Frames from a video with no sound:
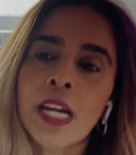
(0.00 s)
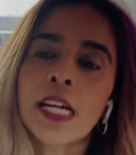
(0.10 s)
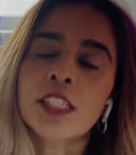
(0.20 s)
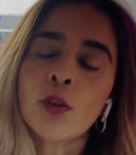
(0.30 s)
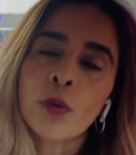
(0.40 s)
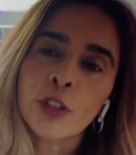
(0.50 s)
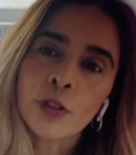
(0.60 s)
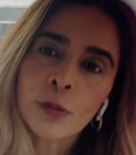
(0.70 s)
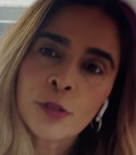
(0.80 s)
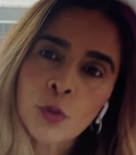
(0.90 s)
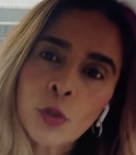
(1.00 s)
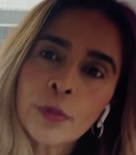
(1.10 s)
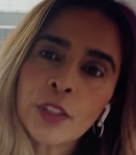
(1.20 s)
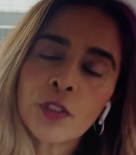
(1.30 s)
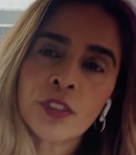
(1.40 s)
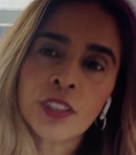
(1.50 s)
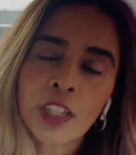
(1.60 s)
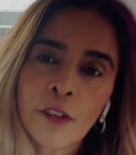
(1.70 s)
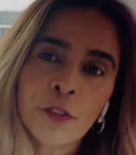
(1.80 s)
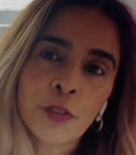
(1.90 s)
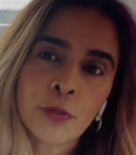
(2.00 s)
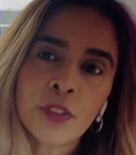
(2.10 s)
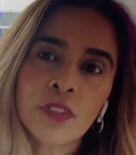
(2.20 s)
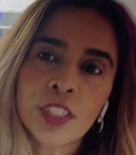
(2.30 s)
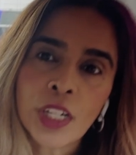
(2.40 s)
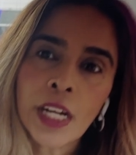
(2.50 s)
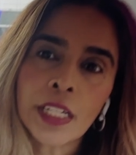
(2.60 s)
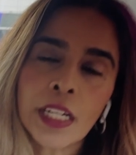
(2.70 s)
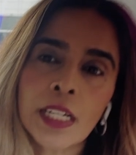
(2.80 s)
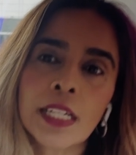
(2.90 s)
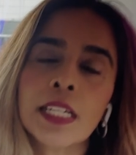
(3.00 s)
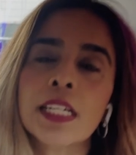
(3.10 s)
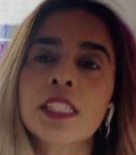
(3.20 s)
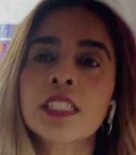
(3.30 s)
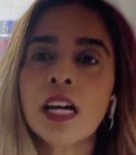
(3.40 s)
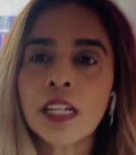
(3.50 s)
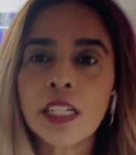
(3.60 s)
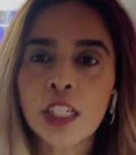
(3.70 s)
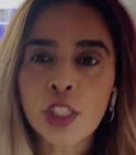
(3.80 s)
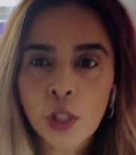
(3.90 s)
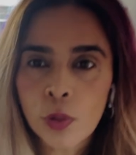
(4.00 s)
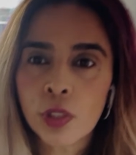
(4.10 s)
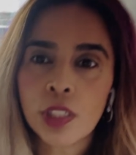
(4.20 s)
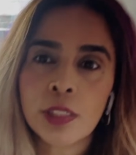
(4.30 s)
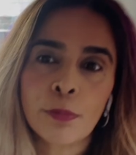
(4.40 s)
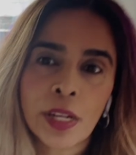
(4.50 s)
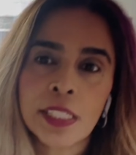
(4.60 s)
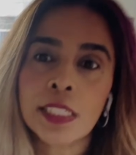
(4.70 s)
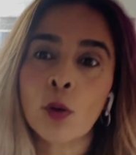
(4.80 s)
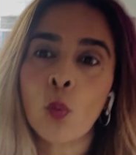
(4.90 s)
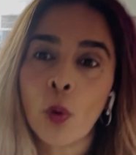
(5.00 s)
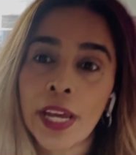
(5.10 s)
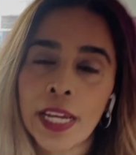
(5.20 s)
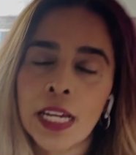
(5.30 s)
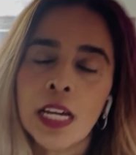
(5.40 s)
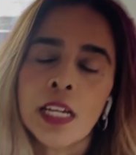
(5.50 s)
And so when you're absorbing stuff through the vagina, it's done in a dose-dependent way.